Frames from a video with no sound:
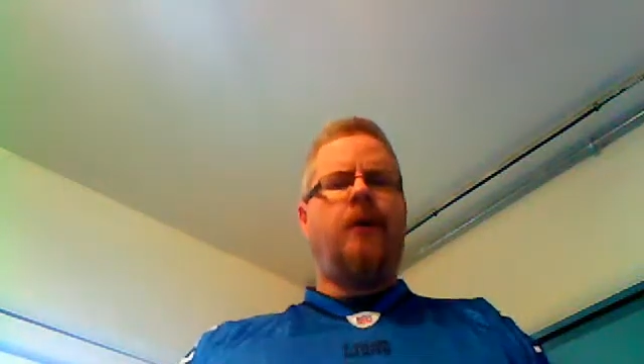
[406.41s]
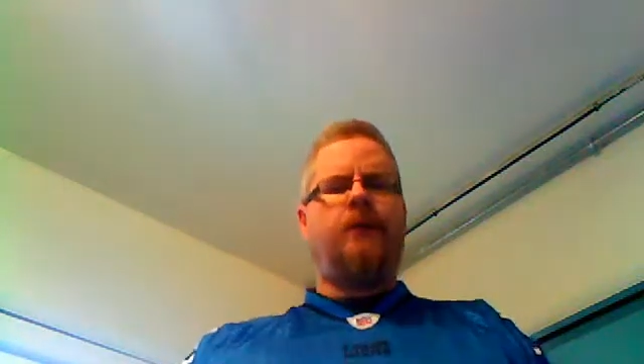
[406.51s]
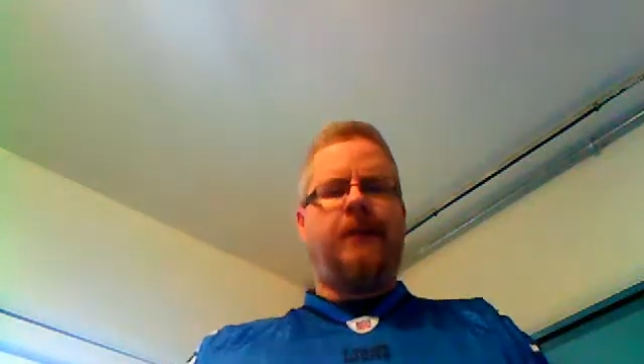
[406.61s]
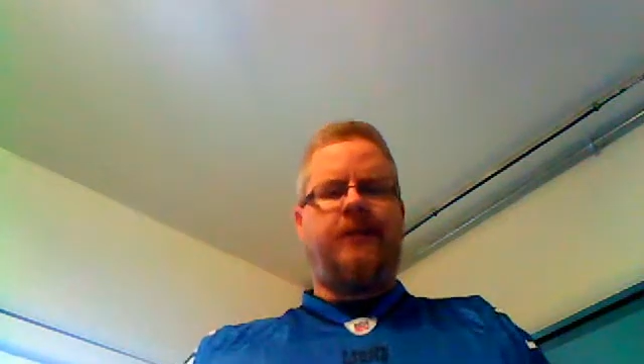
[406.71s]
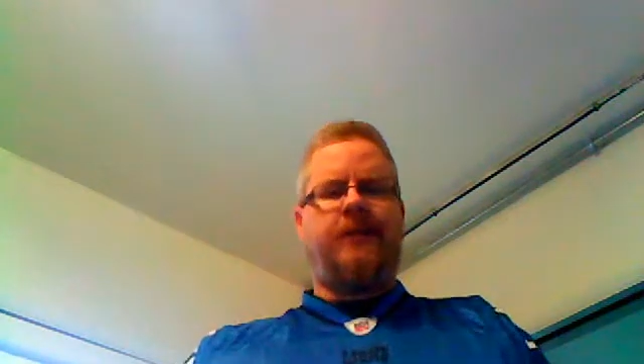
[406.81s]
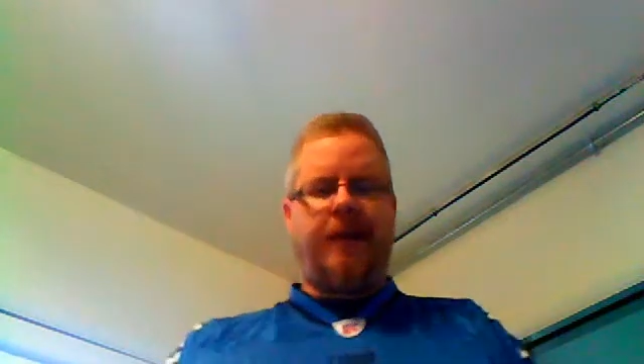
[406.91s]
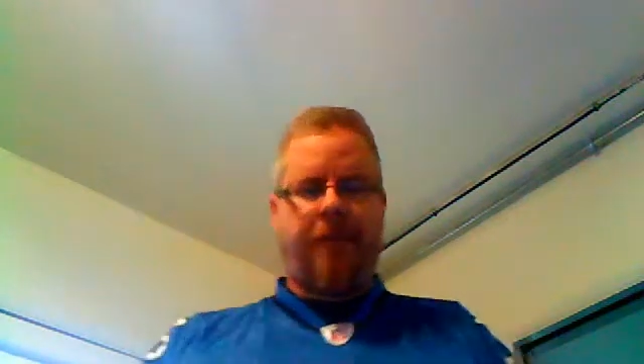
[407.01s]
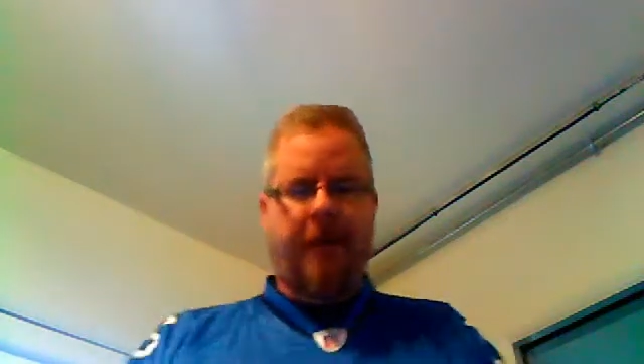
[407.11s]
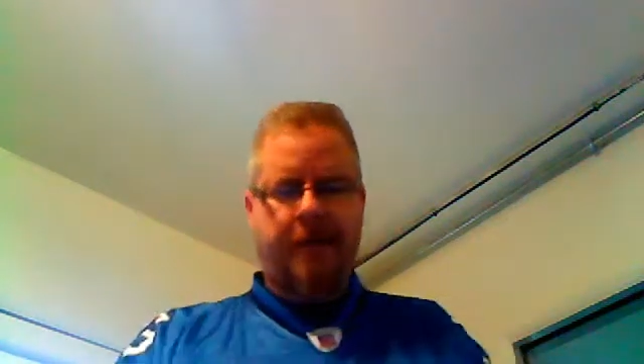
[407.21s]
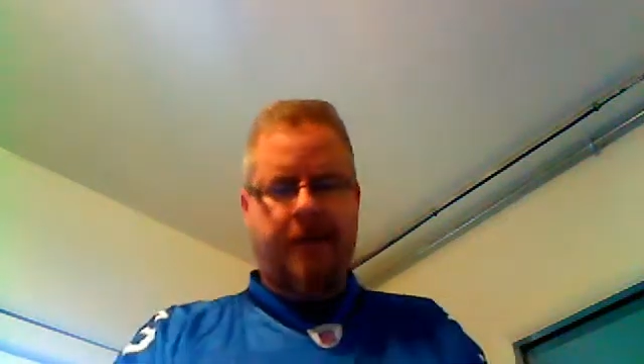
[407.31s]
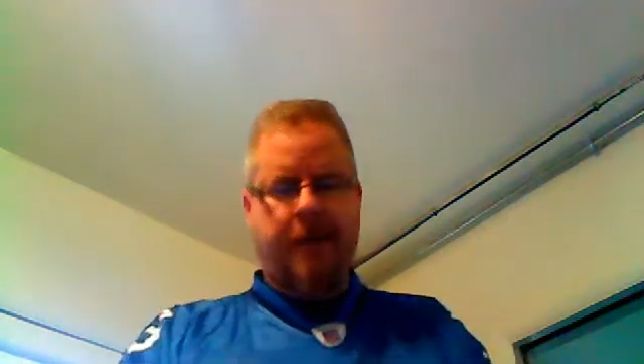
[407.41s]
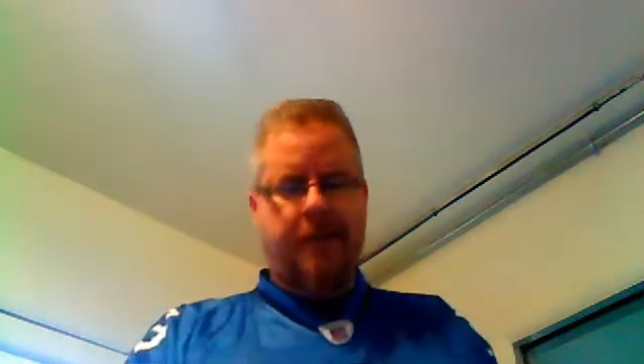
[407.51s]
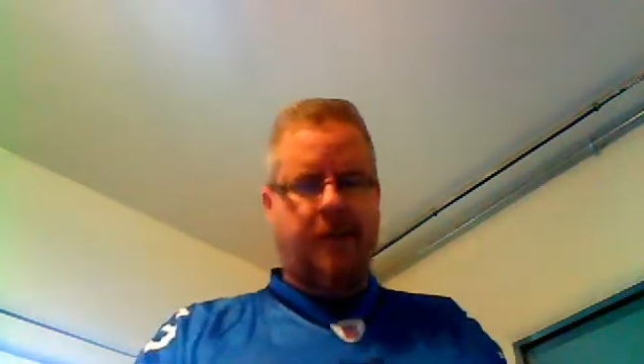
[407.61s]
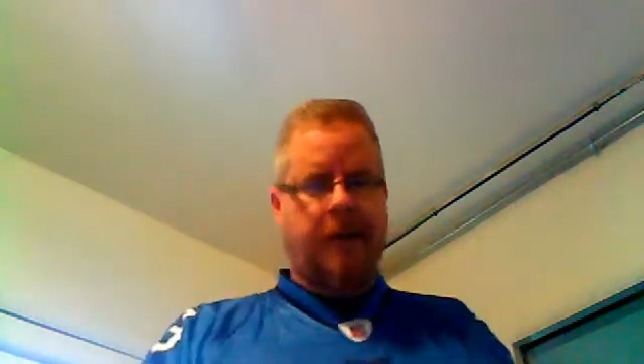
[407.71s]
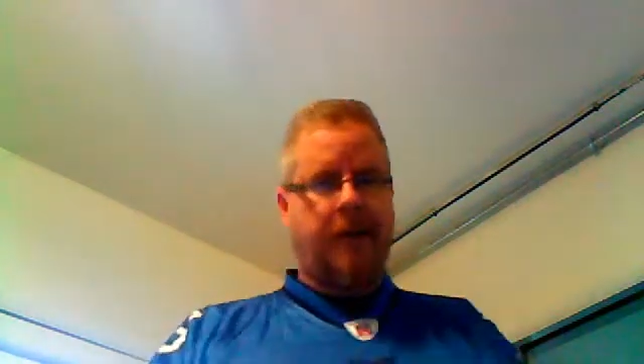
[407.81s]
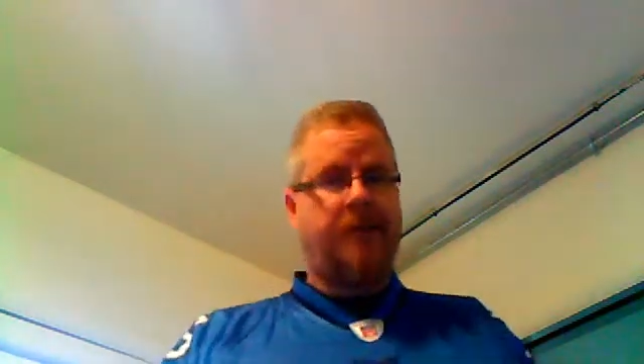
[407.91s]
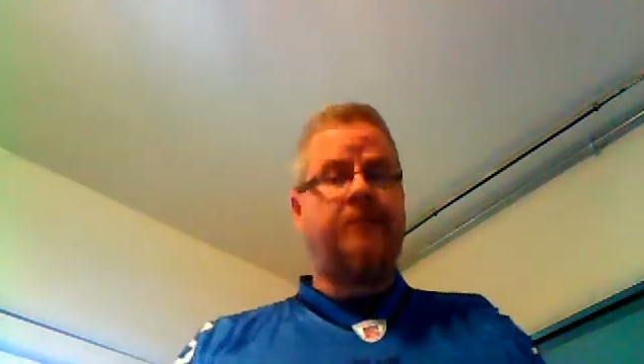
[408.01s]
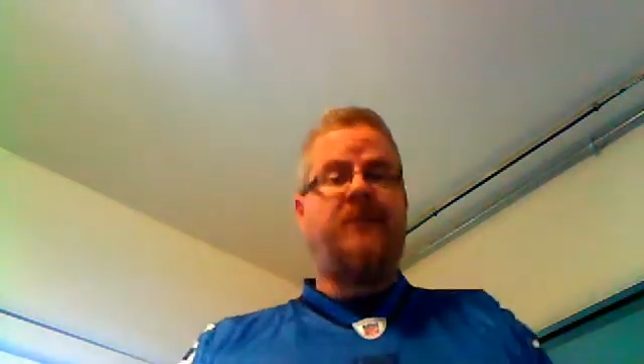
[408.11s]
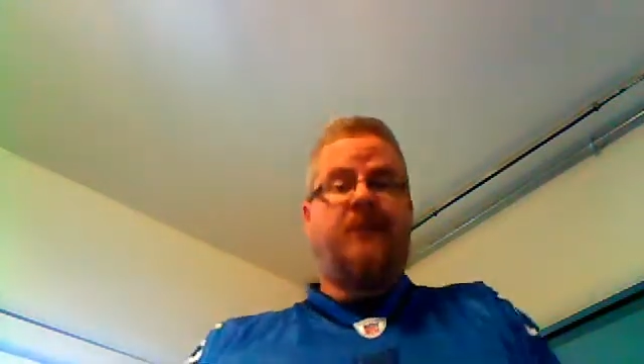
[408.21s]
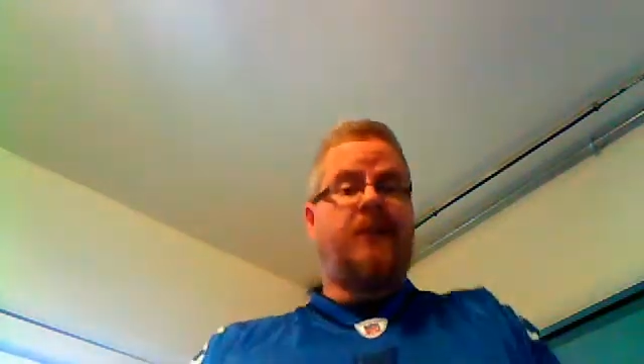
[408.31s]
So let's take, for instance,
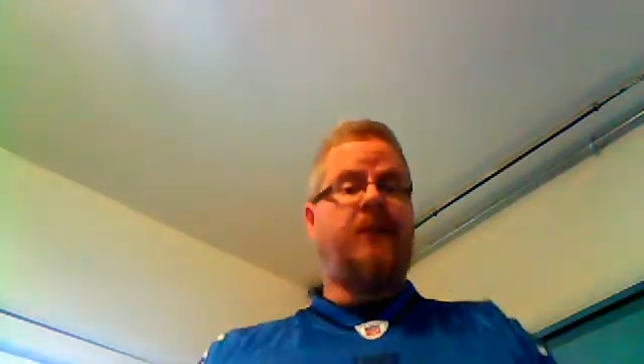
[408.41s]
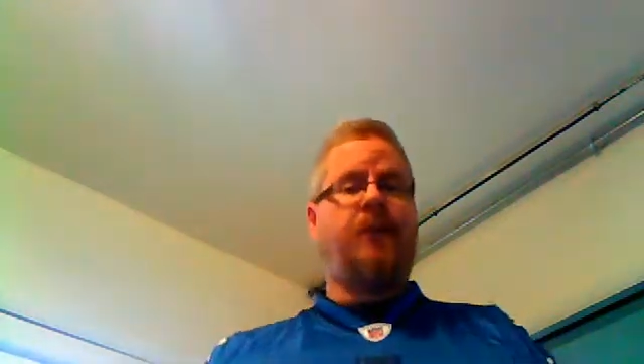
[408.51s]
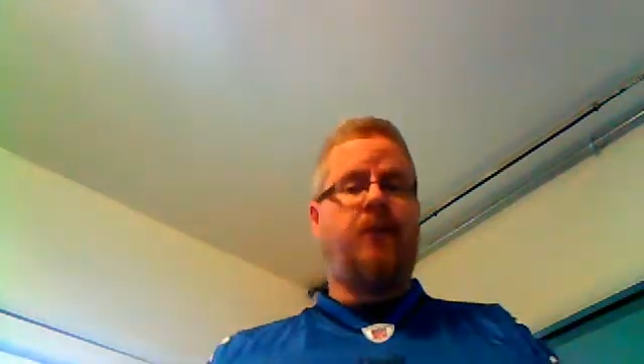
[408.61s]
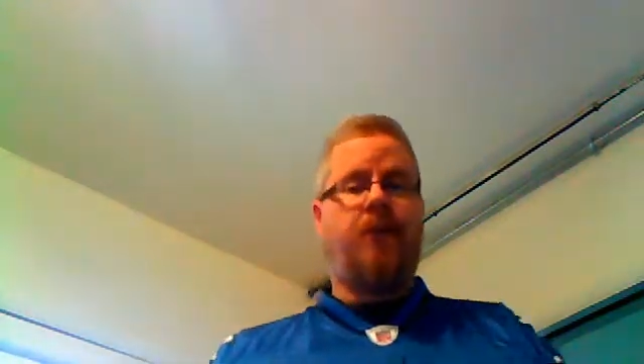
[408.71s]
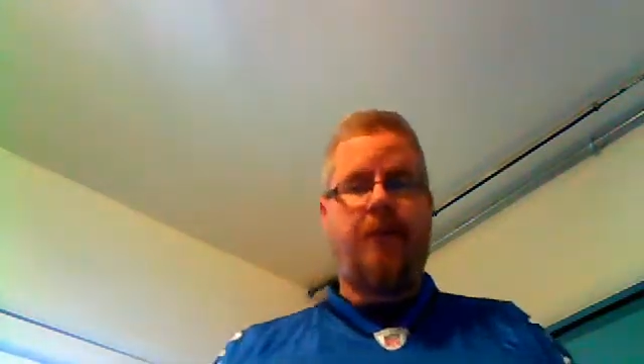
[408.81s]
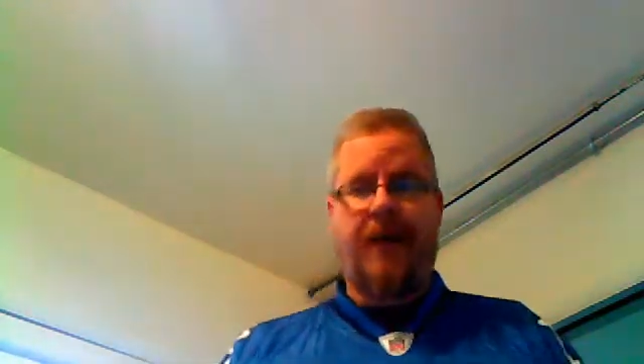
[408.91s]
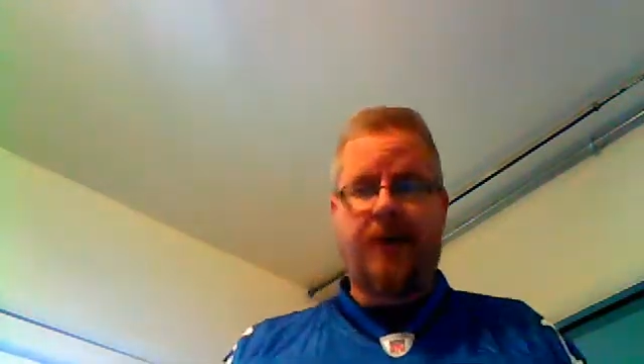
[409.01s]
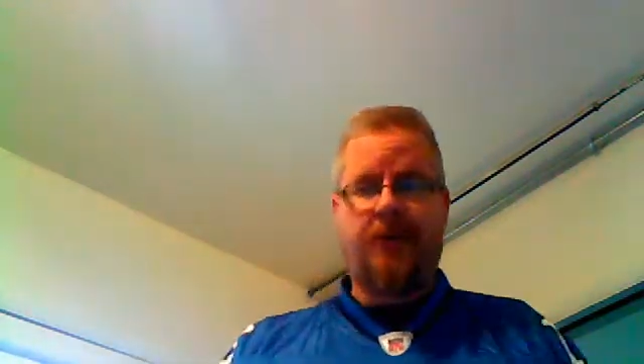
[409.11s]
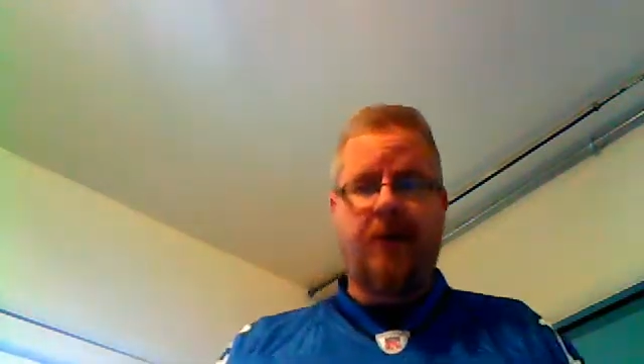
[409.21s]
some successful quarterbacks.